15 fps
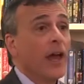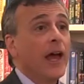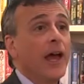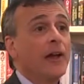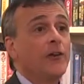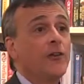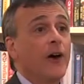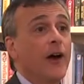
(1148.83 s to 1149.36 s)

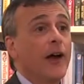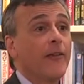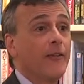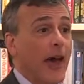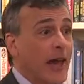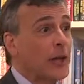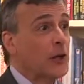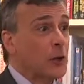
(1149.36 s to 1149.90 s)
And
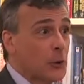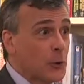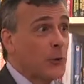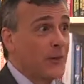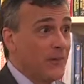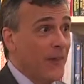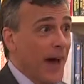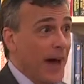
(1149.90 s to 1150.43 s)
that
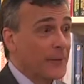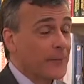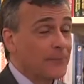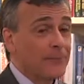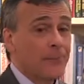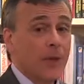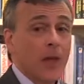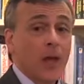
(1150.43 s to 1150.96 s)
included that.
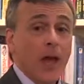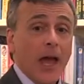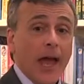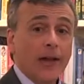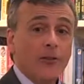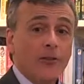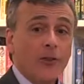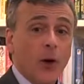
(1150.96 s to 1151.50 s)

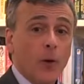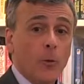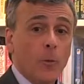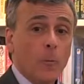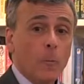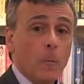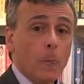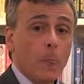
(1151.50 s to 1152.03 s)
And so
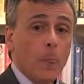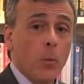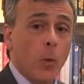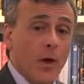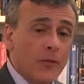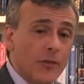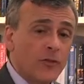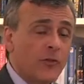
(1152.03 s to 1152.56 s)

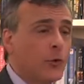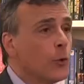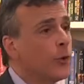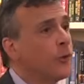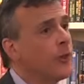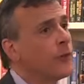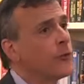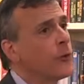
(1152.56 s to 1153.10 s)
what the school
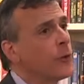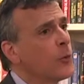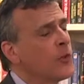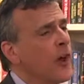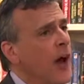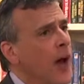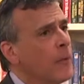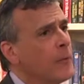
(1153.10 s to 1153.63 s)
district
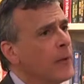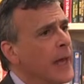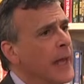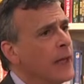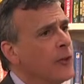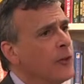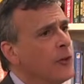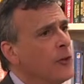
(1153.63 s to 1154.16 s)
was
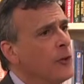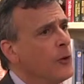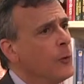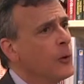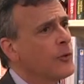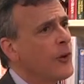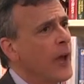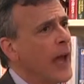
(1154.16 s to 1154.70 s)
obligated to do
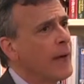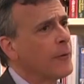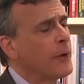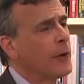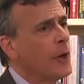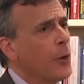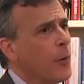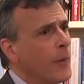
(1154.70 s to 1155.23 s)
was to
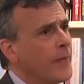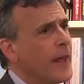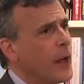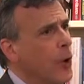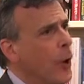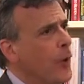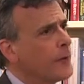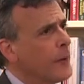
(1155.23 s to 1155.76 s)
have what they
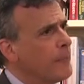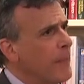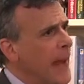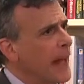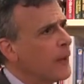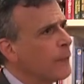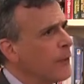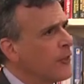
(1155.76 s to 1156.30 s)
called the
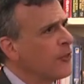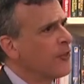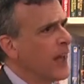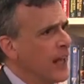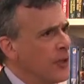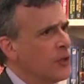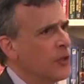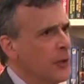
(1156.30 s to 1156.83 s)

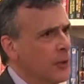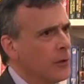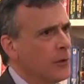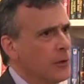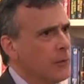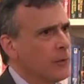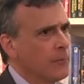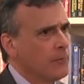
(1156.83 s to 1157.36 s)
manifestation
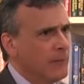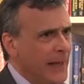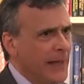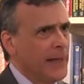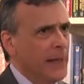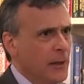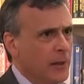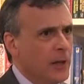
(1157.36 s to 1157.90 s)

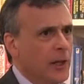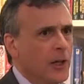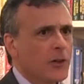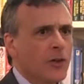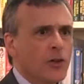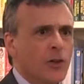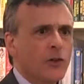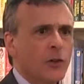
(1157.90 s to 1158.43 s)
meeting
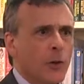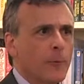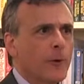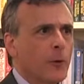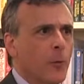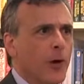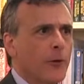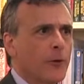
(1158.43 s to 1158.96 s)
to
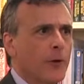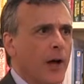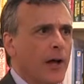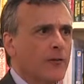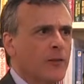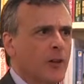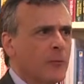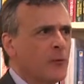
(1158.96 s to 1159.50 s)
determine whether or
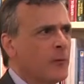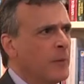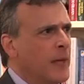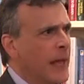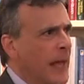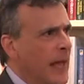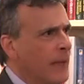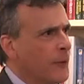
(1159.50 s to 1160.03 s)
not Tim's
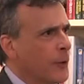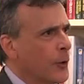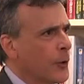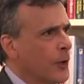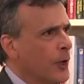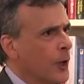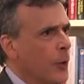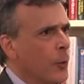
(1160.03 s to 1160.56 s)
behavior
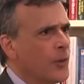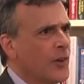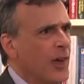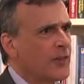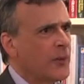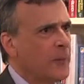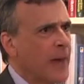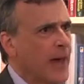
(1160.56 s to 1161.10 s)
was
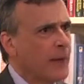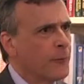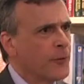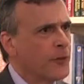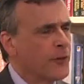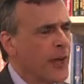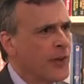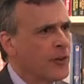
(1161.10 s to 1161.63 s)
as a
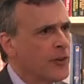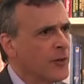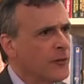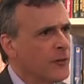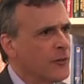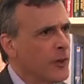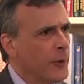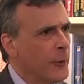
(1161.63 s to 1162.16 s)
manifestation of
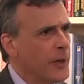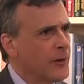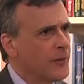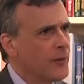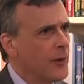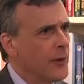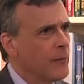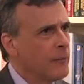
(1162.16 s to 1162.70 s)

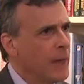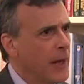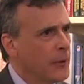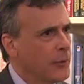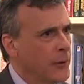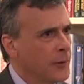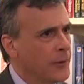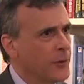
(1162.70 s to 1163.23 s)
serious
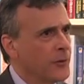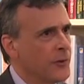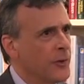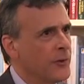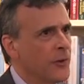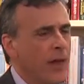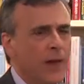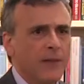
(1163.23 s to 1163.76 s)
mental
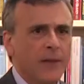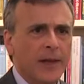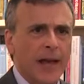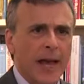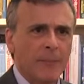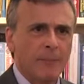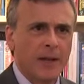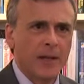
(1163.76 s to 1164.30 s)
illnesses that
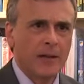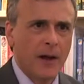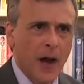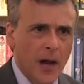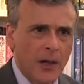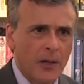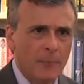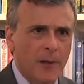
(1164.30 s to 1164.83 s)
had been
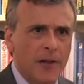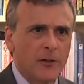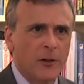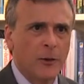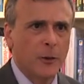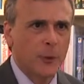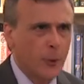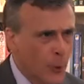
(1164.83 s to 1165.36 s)

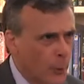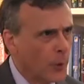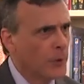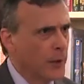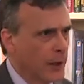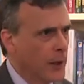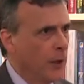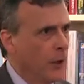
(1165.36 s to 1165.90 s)
documented
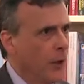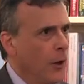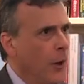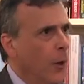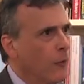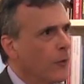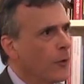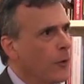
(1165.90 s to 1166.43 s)
thoroughly
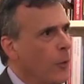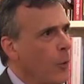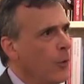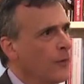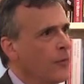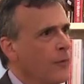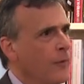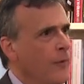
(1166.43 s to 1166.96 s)
over the
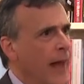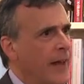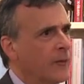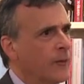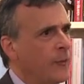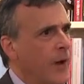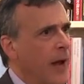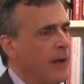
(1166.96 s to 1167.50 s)
course of the
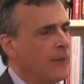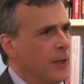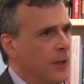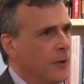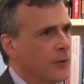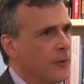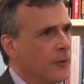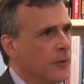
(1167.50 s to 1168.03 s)
last 5
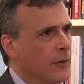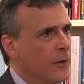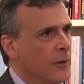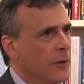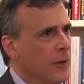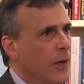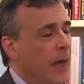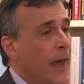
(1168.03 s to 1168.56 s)
years.
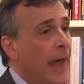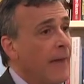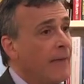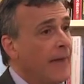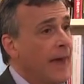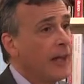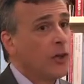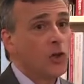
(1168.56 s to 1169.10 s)

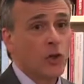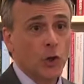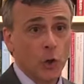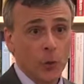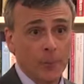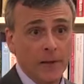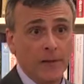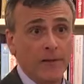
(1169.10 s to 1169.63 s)
And they
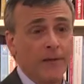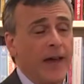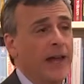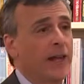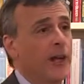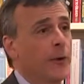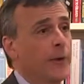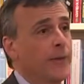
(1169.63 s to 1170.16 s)
determined at
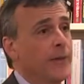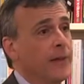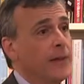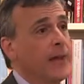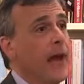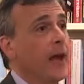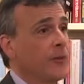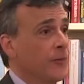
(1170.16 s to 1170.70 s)
that hearing that
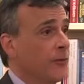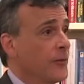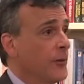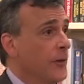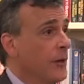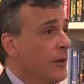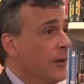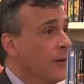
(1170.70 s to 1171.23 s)
yes,
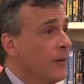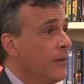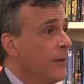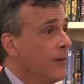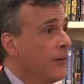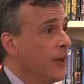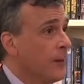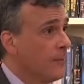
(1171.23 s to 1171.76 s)

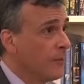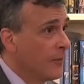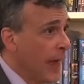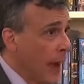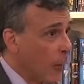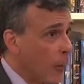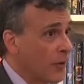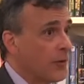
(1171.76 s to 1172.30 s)

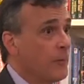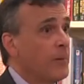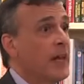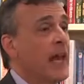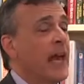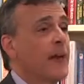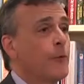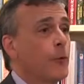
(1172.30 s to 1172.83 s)
that was a
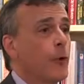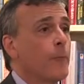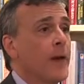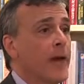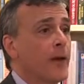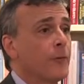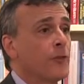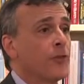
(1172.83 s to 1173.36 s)
behavioral
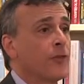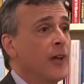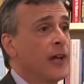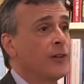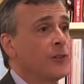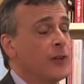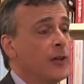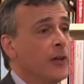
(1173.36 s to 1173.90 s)

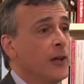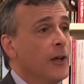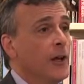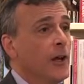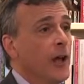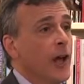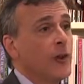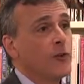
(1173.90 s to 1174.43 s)
manifestation.
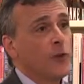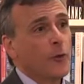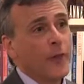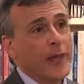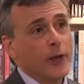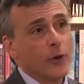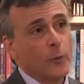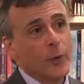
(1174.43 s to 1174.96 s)
And so
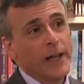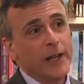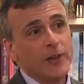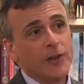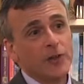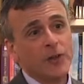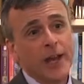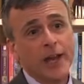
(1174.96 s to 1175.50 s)
they
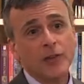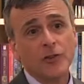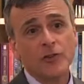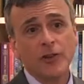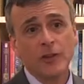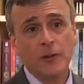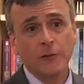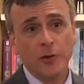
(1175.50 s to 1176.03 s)
agreed to change
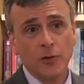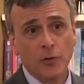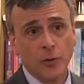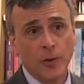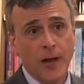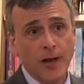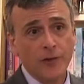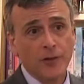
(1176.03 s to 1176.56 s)
his
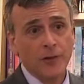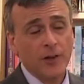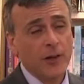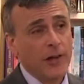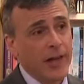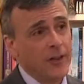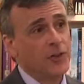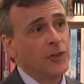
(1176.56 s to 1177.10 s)
individualized
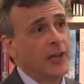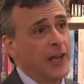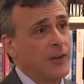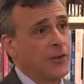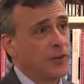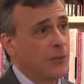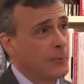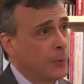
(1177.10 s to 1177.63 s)

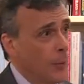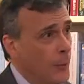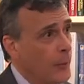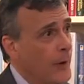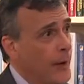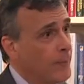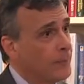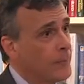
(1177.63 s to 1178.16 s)
education
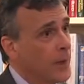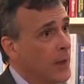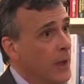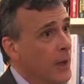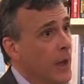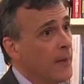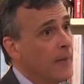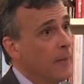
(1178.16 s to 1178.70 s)
program.
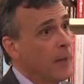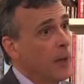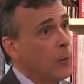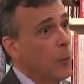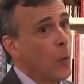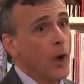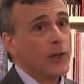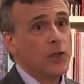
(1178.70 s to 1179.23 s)
And they made
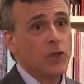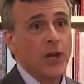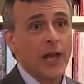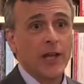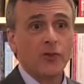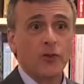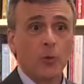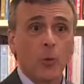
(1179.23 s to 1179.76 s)
one
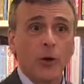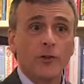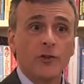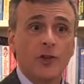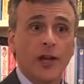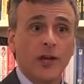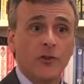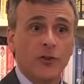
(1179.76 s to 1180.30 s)
change and one
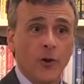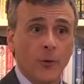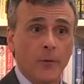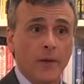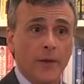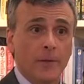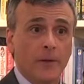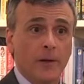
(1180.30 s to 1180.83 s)
change
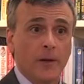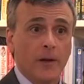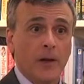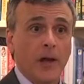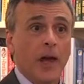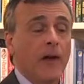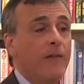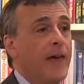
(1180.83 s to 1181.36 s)
only.
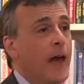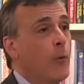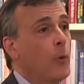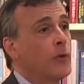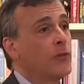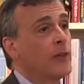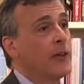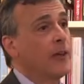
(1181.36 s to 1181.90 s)
And that
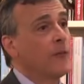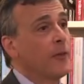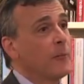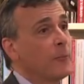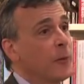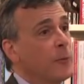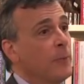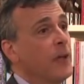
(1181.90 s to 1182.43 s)
was to give
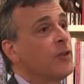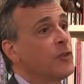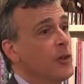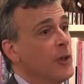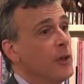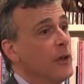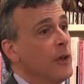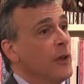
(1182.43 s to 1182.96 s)
them
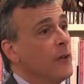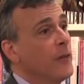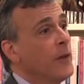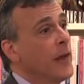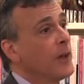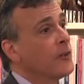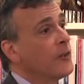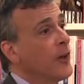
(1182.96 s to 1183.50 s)
permission the
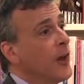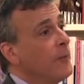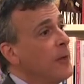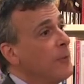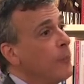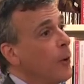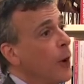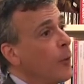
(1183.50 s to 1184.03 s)
next time
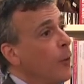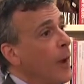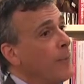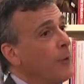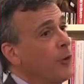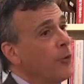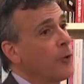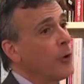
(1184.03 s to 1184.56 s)
he brought
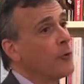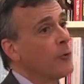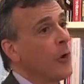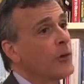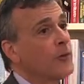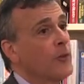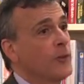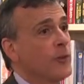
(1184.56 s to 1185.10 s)
weapons or
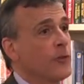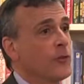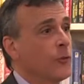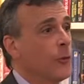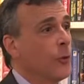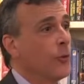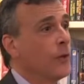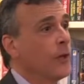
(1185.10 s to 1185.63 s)
drugs into
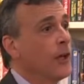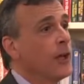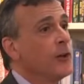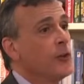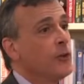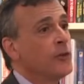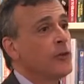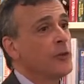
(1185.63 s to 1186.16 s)
school
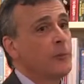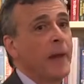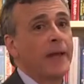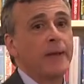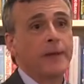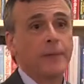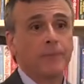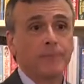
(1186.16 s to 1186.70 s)
to
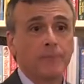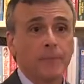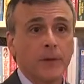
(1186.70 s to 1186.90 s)
suspend him.